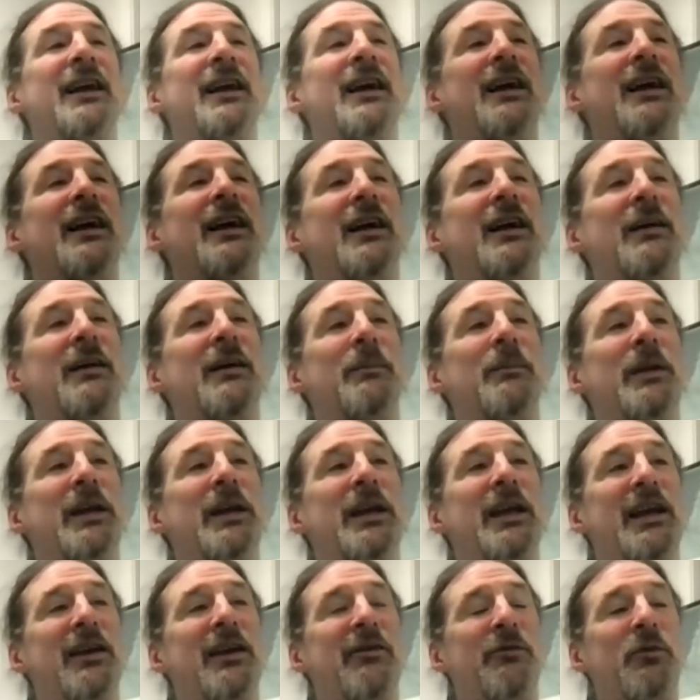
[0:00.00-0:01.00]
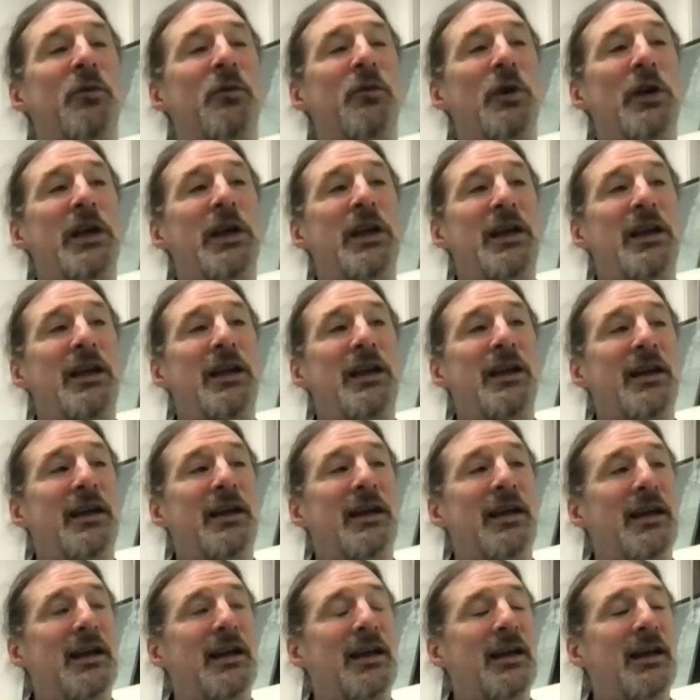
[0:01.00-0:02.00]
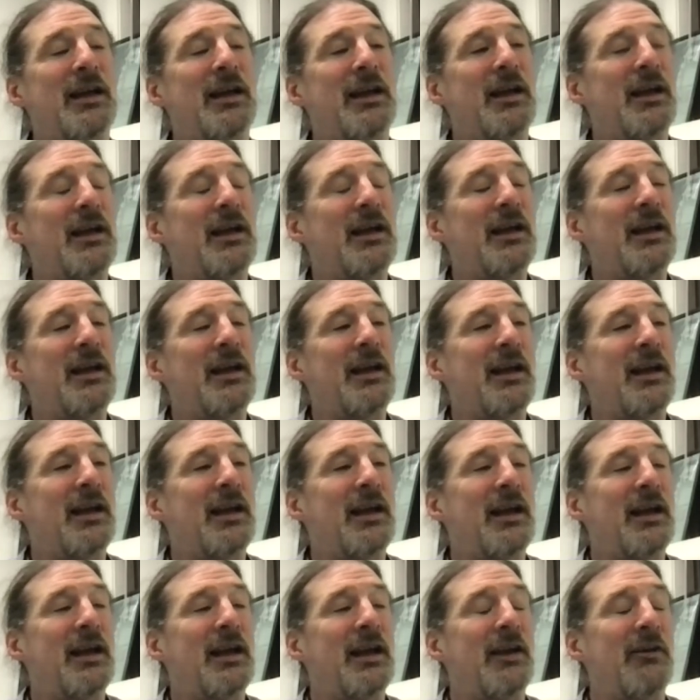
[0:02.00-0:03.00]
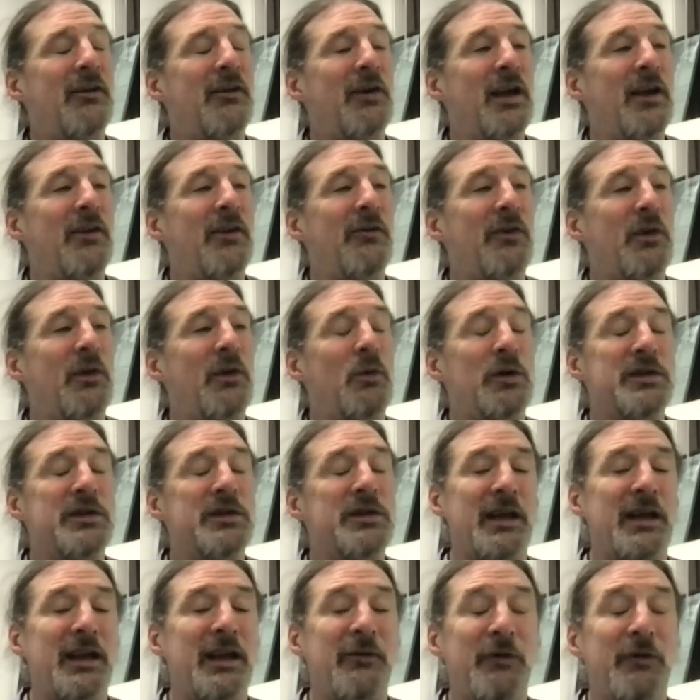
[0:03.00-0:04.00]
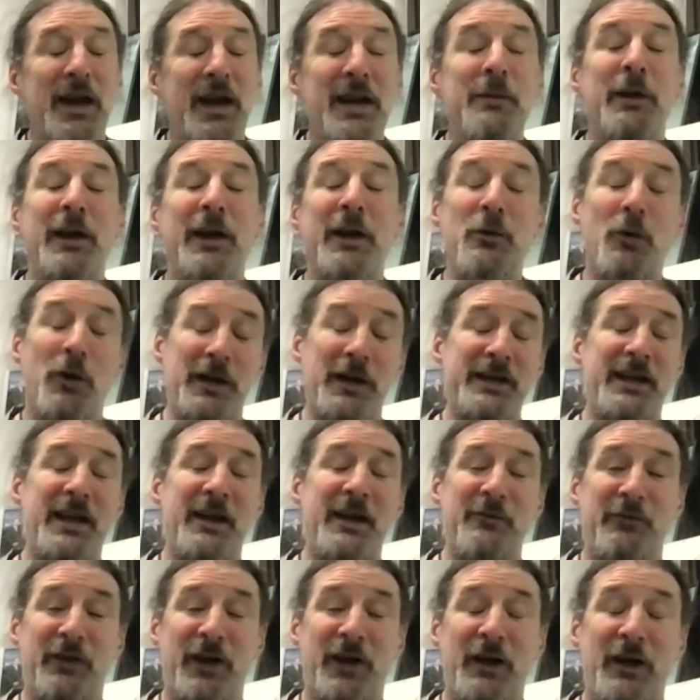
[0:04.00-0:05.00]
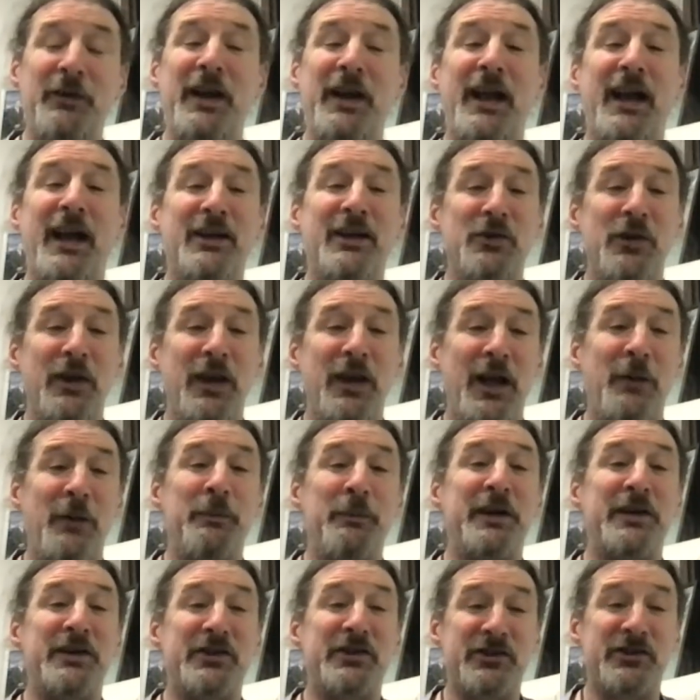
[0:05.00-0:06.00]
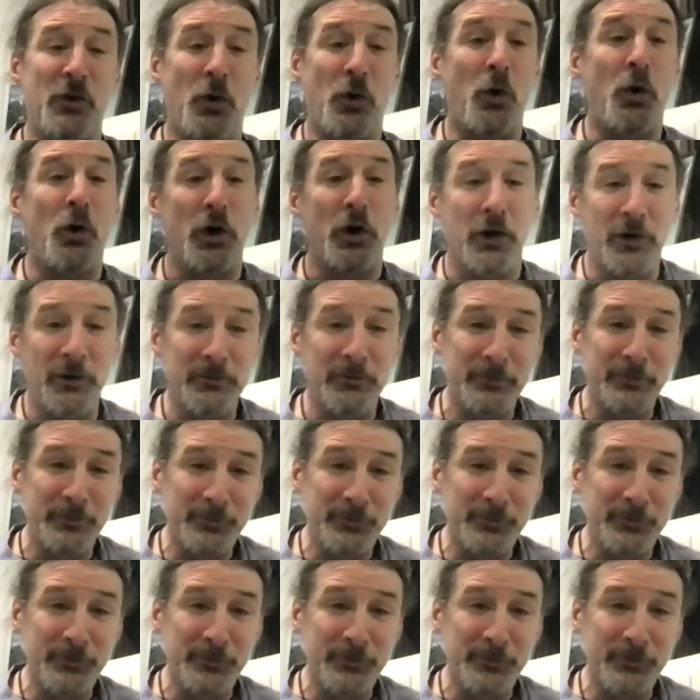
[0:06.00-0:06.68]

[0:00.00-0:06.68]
Um, if we if, if it was if anybody wanted to get involved in actually helping score